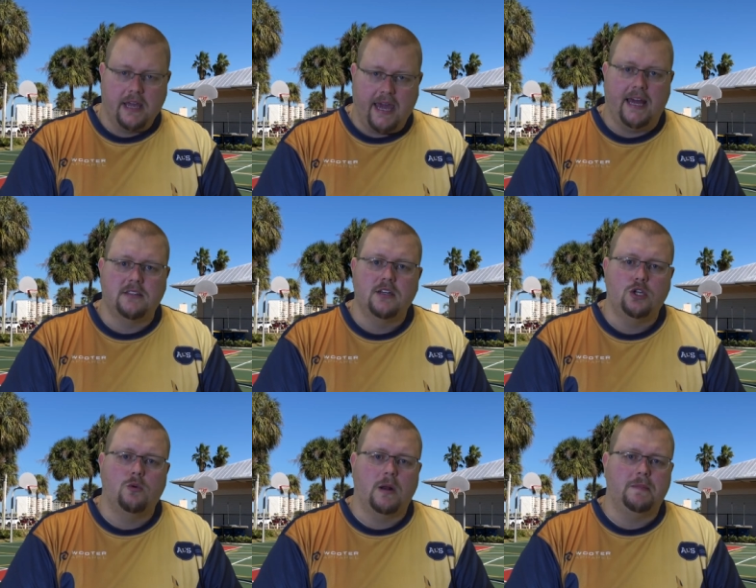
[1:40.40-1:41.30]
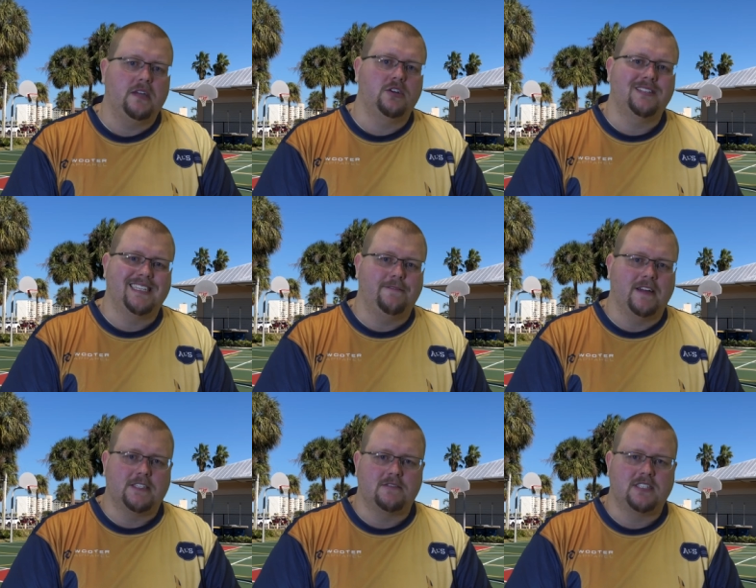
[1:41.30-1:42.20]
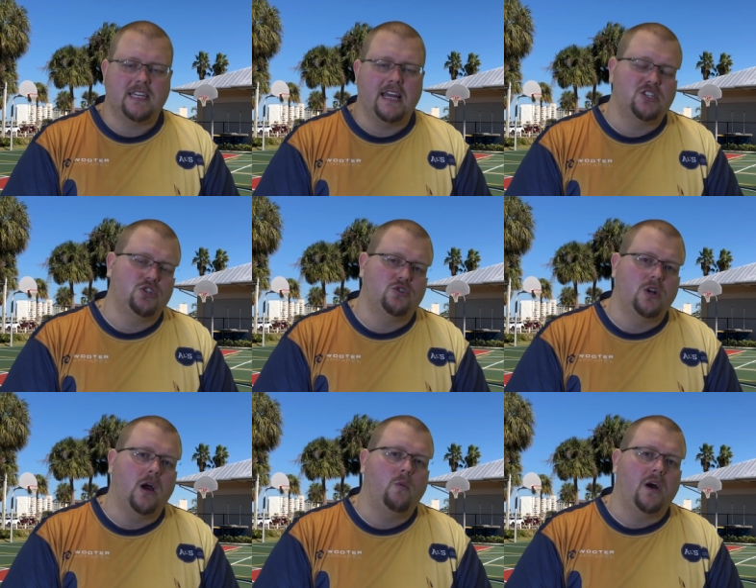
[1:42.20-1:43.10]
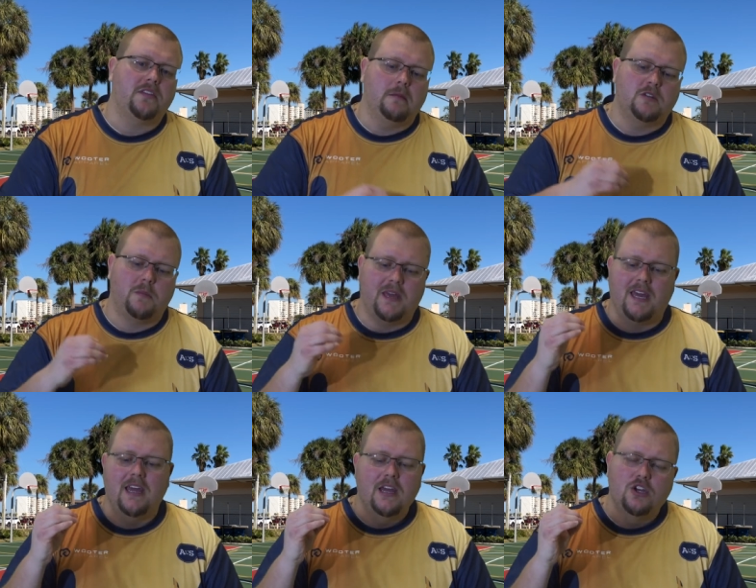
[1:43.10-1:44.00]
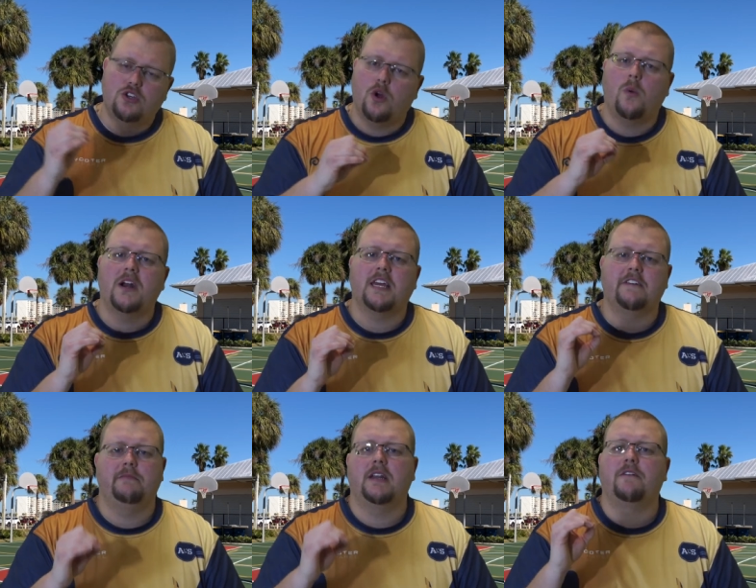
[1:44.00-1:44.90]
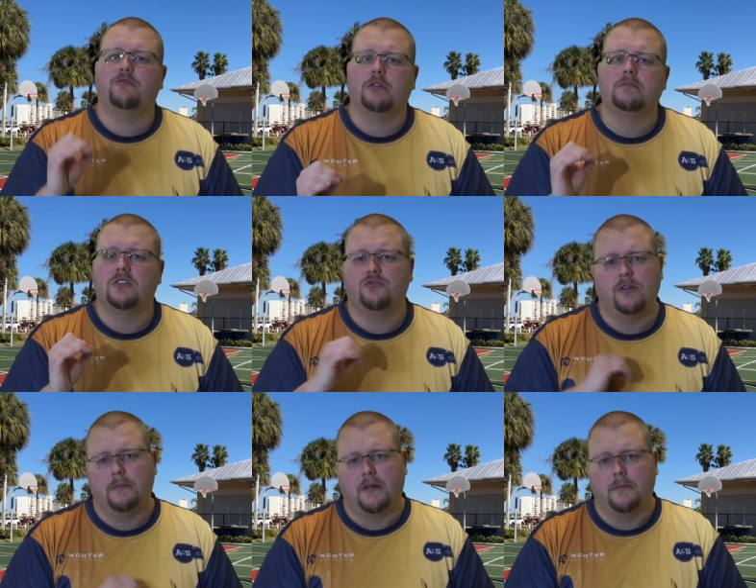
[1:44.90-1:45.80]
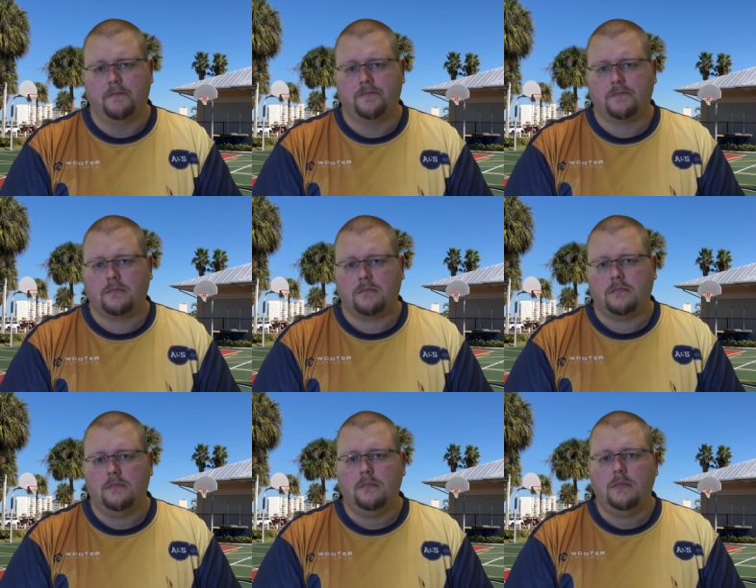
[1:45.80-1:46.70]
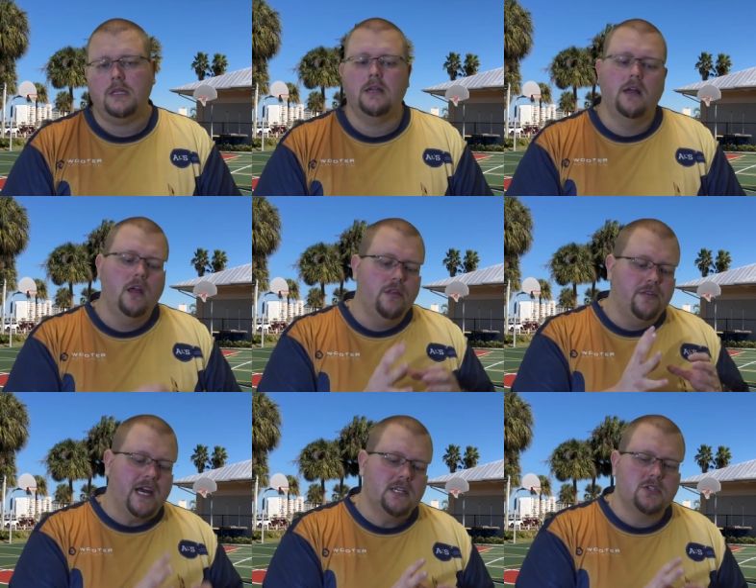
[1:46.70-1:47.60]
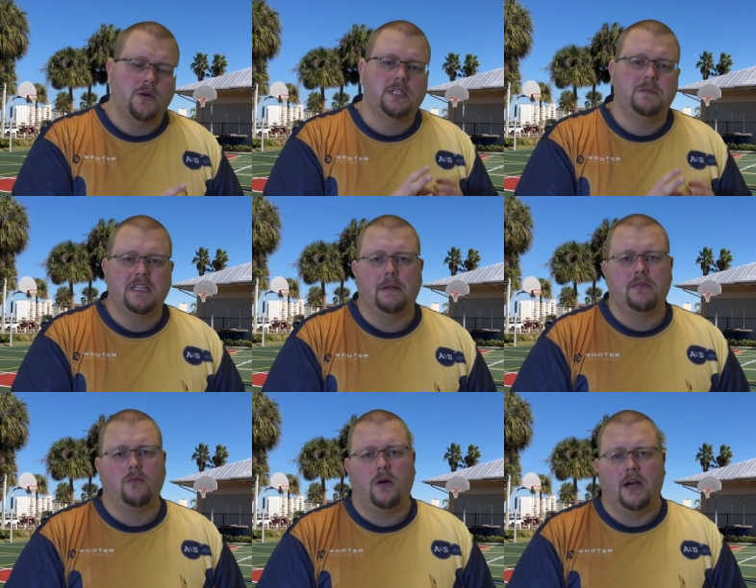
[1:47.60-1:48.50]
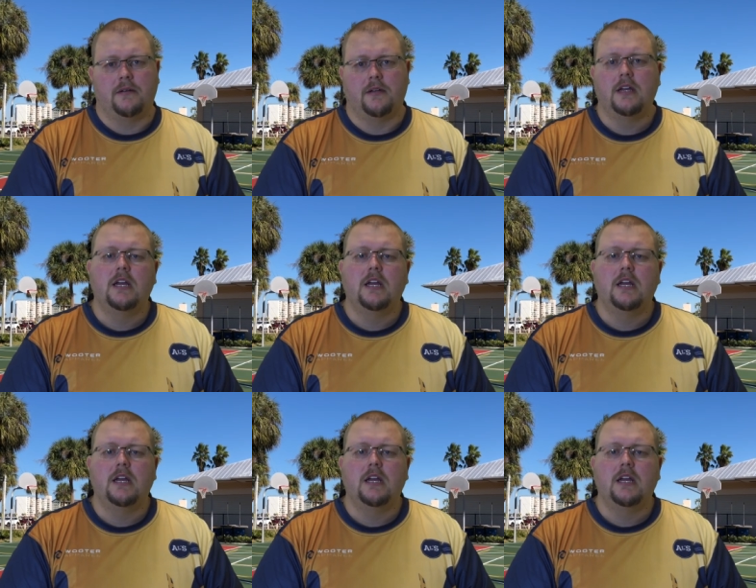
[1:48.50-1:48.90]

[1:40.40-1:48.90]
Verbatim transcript: And you want to be in your defensive stance. You don't want to give them enough room to dribble. That is going to be number one.